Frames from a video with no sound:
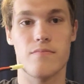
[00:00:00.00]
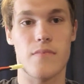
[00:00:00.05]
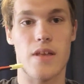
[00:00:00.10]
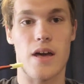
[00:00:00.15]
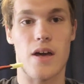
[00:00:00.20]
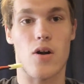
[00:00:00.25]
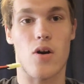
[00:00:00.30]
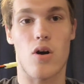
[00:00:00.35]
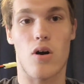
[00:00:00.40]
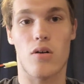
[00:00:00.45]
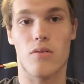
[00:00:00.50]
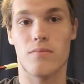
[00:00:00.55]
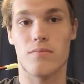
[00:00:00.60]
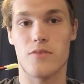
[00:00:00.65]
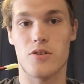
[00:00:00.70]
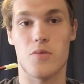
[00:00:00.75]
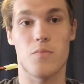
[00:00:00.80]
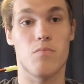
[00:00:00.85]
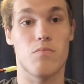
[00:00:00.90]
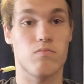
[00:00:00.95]
at all.
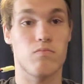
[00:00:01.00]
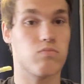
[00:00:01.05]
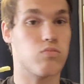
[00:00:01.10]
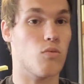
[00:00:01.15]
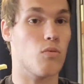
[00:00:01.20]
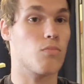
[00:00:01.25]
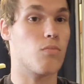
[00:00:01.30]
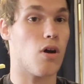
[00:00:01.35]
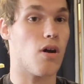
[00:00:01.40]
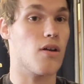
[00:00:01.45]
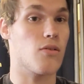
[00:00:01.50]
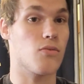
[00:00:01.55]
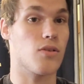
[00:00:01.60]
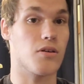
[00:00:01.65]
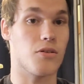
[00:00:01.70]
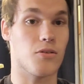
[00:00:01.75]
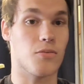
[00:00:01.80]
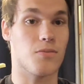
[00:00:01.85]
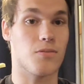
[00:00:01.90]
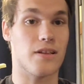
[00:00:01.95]
You will probably want
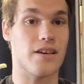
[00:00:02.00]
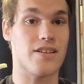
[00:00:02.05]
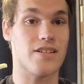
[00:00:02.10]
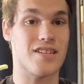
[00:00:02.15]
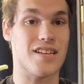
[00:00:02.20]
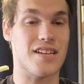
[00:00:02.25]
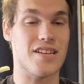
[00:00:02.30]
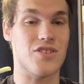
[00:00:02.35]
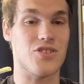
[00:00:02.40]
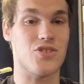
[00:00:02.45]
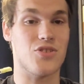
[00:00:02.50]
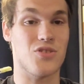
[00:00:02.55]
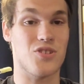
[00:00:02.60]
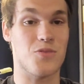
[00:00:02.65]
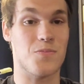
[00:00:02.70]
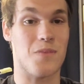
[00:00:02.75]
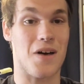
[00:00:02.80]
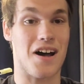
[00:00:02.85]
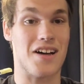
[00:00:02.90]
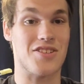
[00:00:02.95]
to replace it as soon as
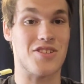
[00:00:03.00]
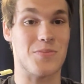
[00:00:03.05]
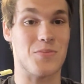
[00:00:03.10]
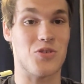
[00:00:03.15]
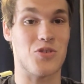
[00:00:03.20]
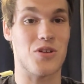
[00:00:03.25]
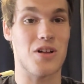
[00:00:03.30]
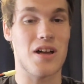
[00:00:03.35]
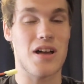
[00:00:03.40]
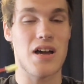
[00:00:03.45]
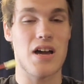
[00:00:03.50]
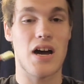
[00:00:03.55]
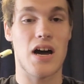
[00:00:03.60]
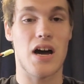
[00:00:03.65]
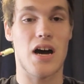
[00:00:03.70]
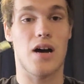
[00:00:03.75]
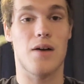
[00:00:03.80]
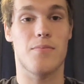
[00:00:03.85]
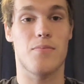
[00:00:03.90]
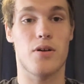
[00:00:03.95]
possible,
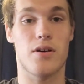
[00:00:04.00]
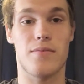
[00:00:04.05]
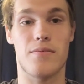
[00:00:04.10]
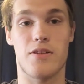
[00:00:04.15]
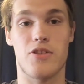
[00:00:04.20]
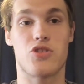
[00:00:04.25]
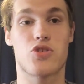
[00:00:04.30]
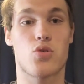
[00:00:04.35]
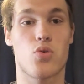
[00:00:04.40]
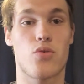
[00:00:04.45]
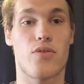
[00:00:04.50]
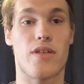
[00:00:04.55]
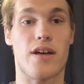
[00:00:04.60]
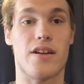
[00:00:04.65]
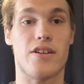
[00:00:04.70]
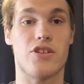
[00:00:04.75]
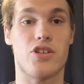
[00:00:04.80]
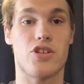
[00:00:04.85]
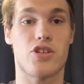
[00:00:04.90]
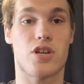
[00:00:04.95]
but it's cool that
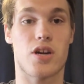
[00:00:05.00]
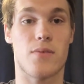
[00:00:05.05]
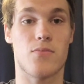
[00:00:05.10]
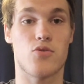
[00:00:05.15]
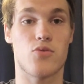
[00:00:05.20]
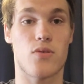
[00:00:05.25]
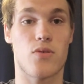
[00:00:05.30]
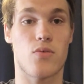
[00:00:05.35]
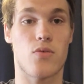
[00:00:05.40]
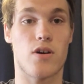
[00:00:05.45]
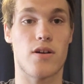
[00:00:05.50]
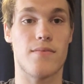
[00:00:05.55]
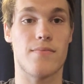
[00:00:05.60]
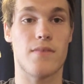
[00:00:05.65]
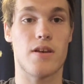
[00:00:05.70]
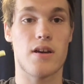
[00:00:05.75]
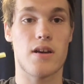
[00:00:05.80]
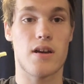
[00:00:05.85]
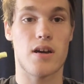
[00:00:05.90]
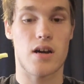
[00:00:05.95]
it just comes with one.
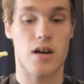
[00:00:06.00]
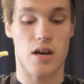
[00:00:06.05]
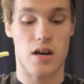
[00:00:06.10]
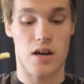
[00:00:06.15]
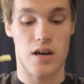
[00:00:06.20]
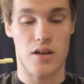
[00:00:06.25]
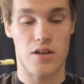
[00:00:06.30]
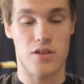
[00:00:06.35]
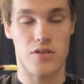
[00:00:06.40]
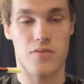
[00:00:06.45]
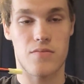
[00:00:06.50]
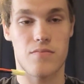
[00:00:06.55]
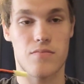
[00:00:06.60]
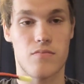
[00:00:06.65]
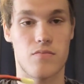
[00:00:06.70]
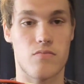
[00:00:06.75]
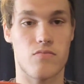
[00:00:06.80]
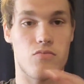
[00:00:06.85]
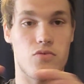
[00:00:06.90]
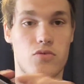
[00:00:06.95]

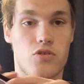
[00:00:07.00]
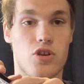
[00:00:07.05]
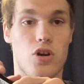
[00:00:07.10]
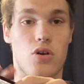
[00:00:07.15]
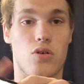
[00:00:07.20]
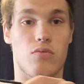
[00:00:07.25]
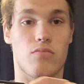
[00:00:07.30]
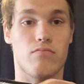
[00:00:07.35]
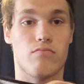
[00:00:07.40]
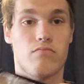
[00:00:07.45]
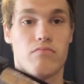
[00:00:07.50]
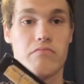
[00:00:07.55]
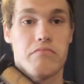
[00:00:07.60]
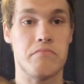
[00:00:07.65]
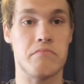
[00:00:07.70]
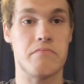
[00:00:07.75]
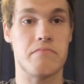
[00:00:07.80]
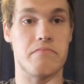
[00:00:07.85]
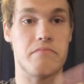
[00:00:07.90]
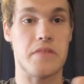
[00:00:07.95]
So
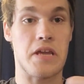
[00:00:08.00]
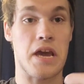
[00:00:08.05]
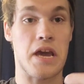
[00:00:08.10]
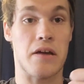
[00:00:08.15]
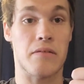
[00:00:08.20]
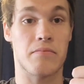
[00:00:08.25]
yeah.